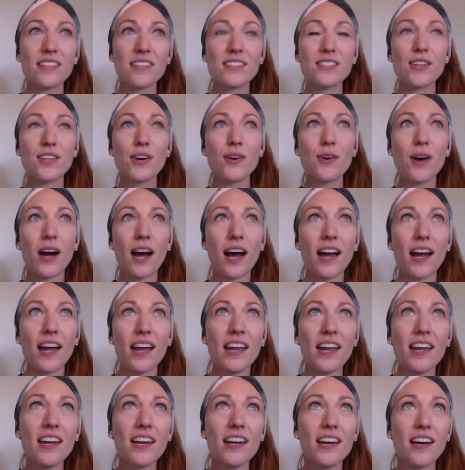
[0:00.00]
so
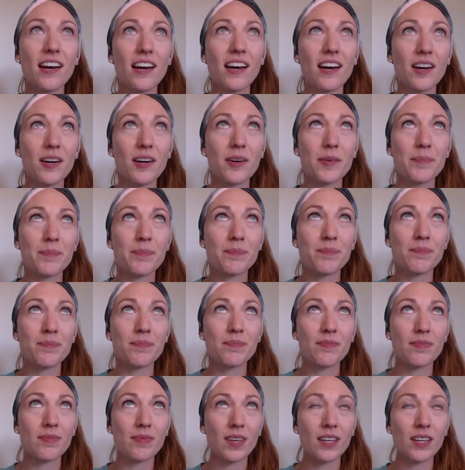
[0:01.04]
I
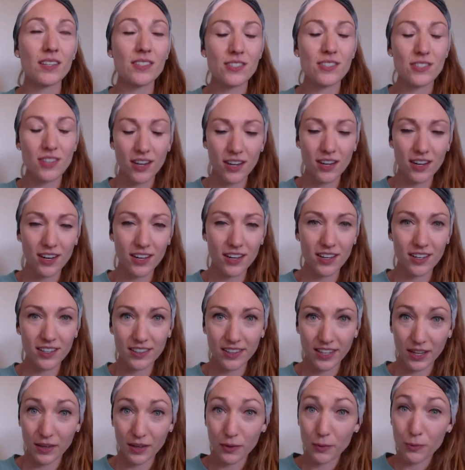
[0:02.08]
saw
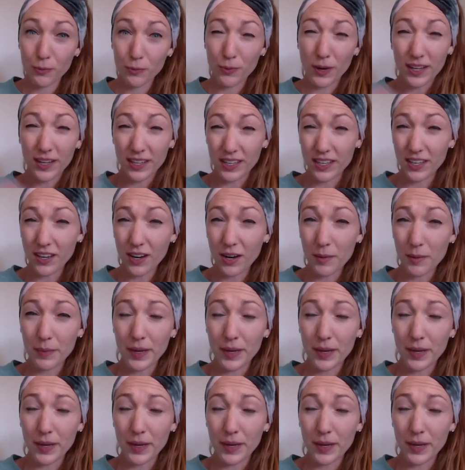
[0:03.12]
like what eCom